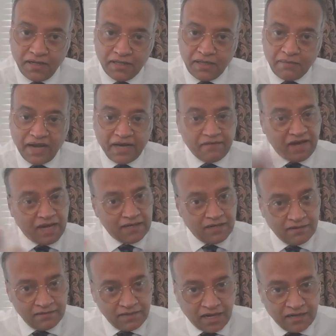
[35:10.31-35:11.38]
they might have had
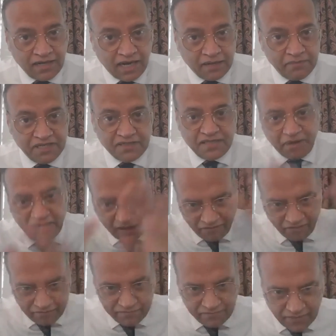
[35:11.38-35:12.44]
uh, diabetes, they might
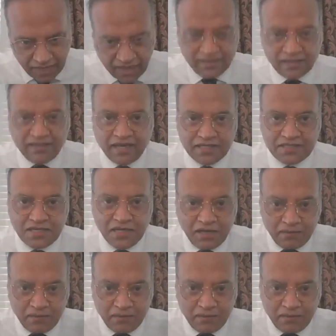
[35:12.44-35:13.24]
have other things.